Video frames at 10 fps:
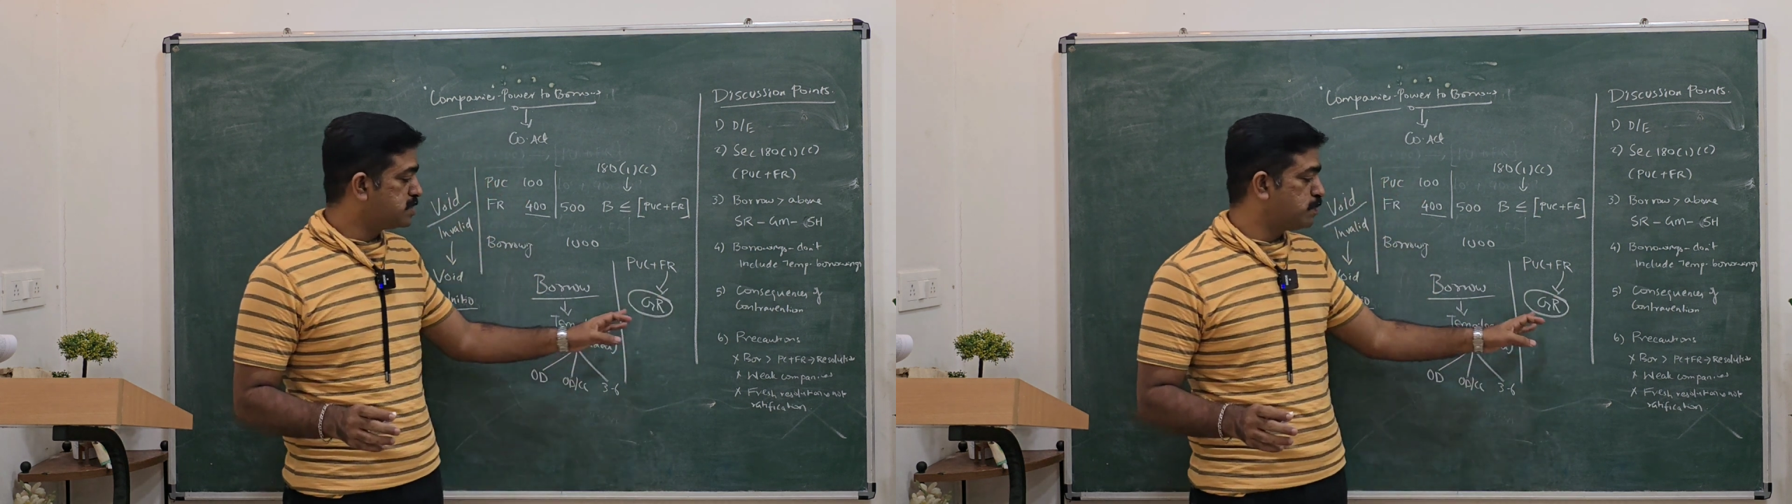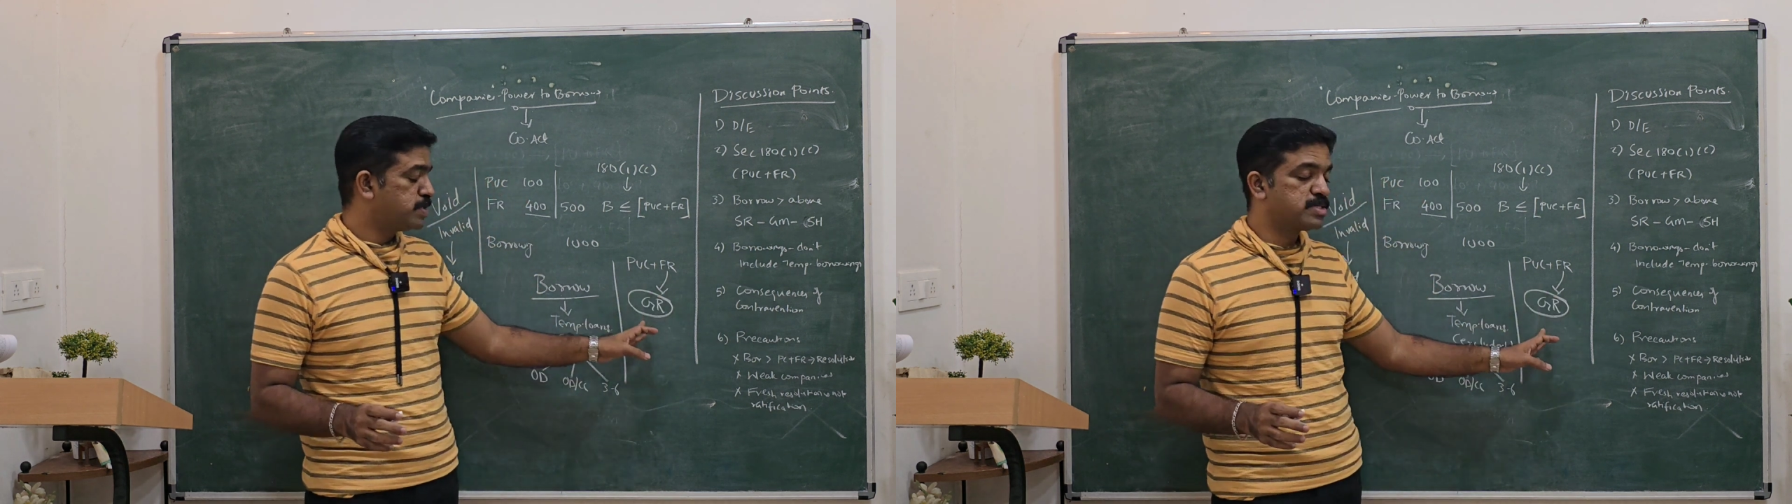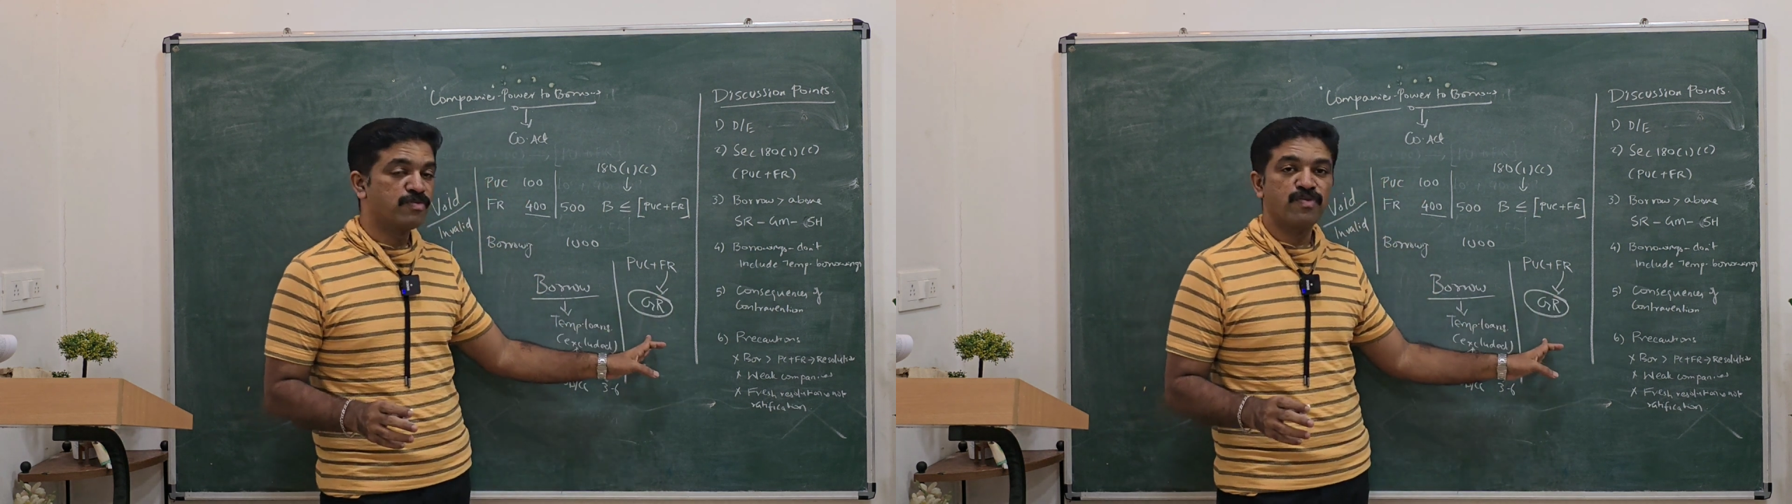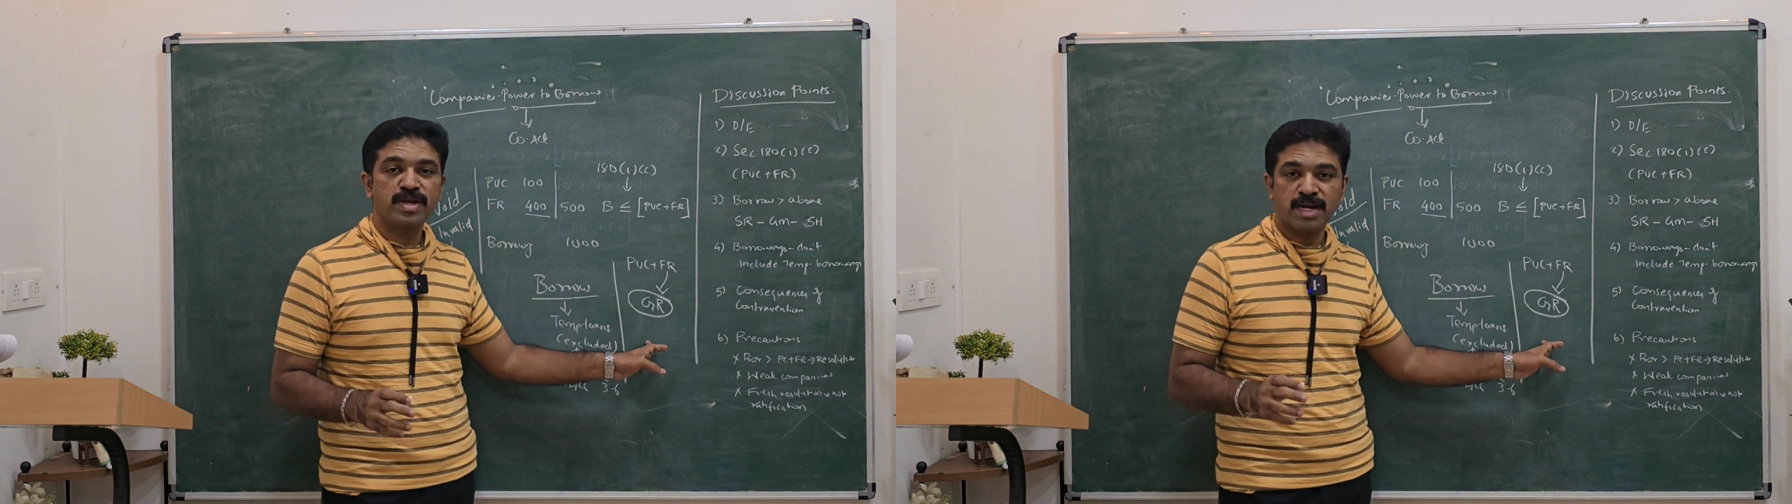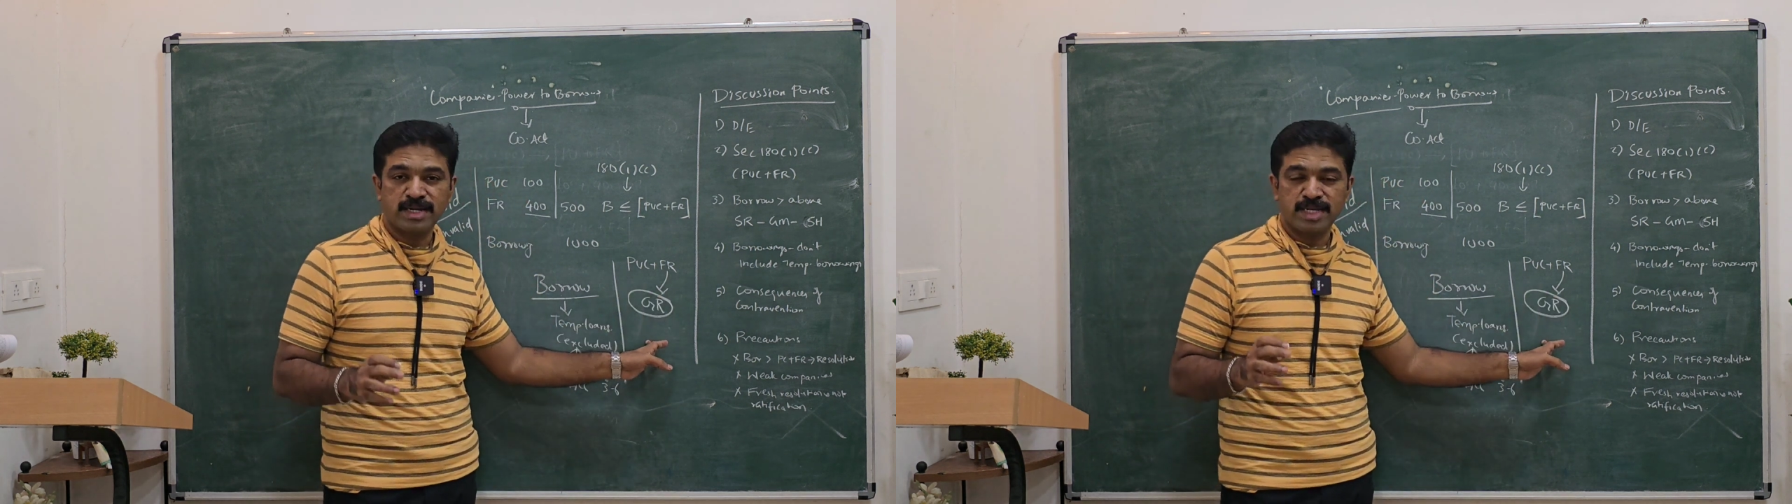specific
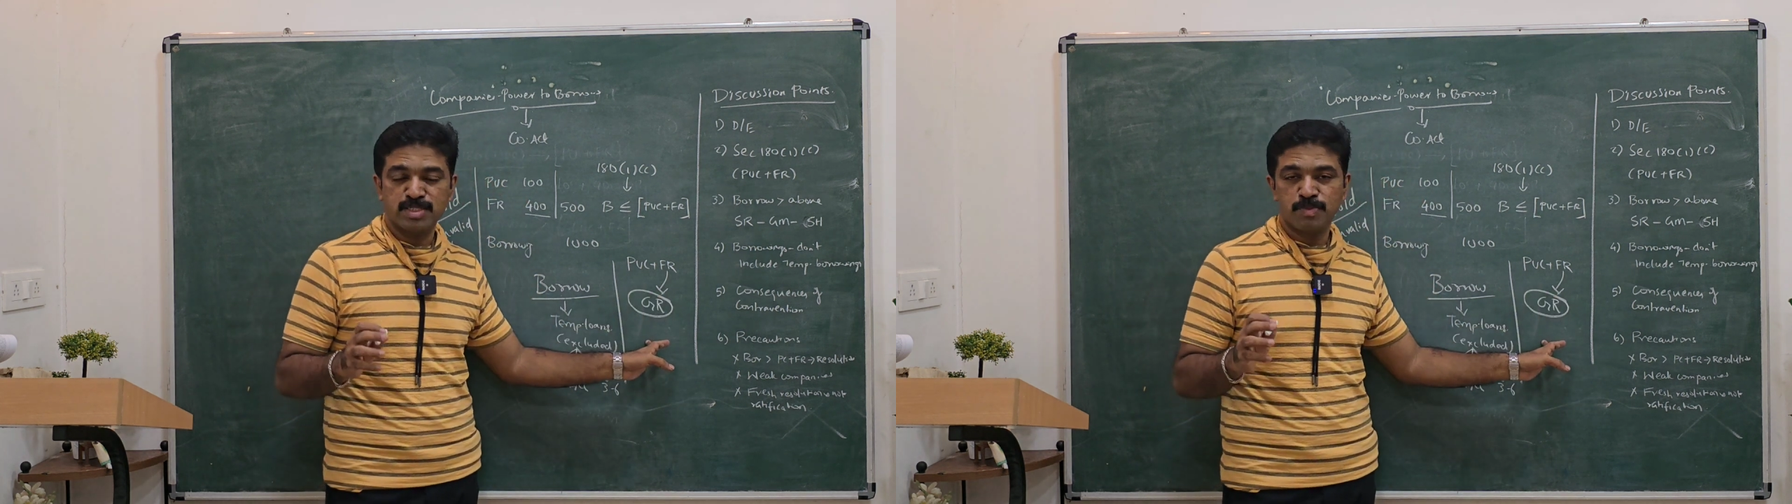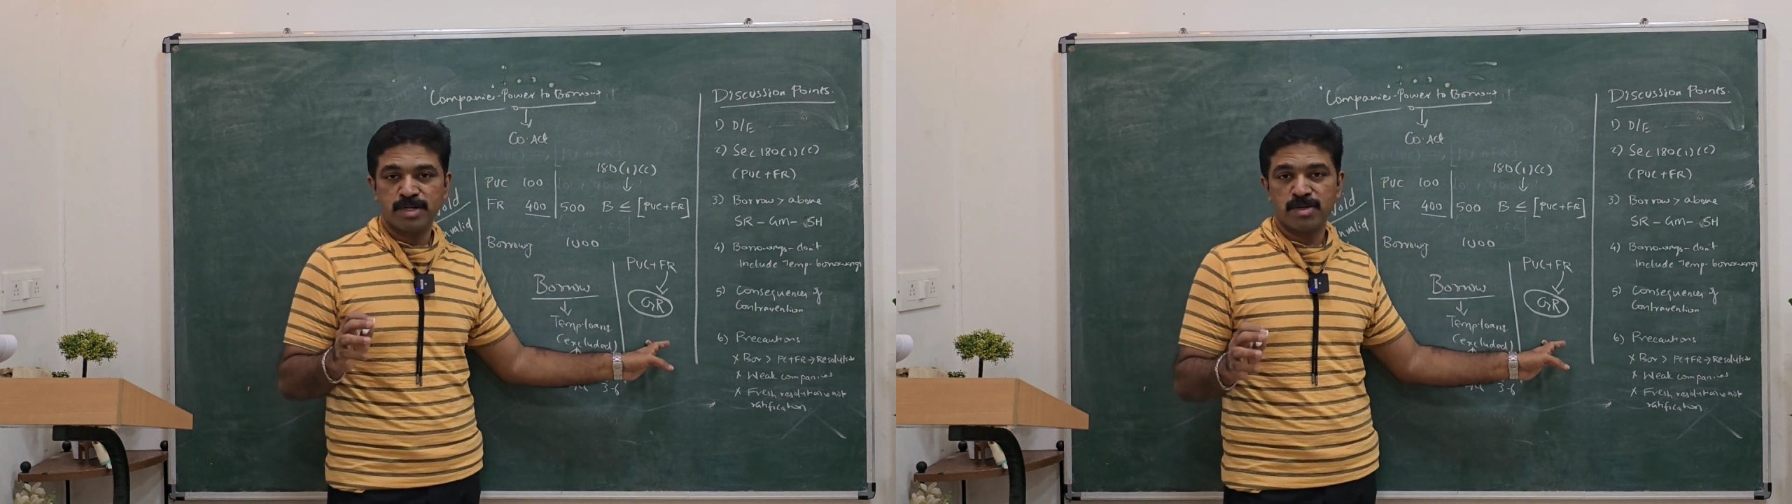attachment,